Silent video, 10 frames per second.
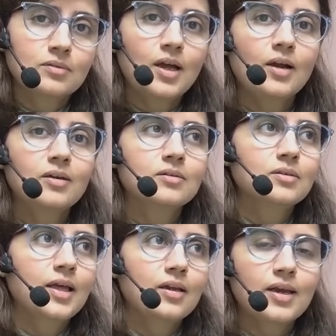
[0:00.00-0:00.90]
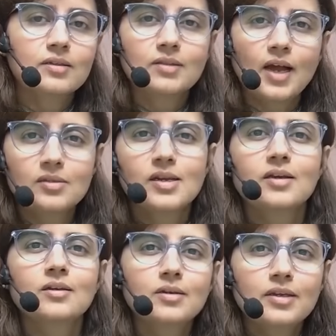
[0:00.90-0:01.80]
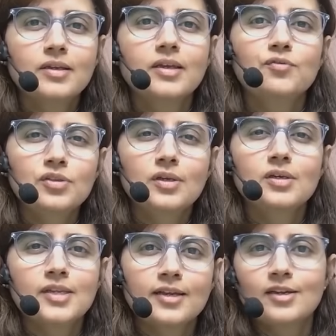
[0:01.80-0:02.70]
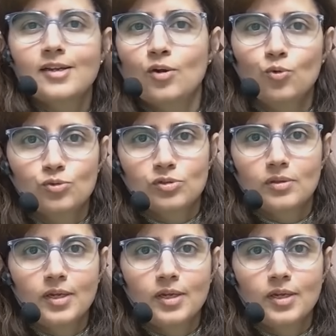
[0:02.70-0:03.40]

That they're like that is like everything is like closed.